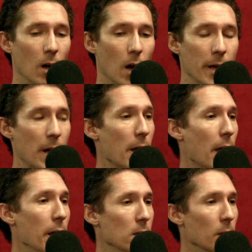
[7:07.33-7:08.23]
and I
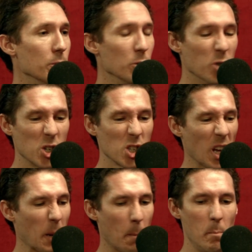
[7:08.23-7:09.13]
hate them, dude. They're just
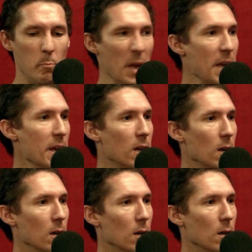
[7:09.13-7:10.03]
like big
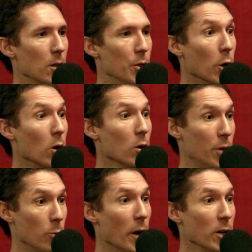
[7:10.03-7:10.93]
they're
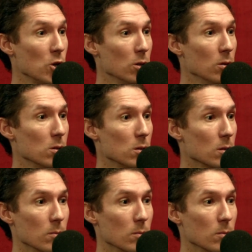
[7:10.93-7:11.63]
the yeah. running shoes. Any, anything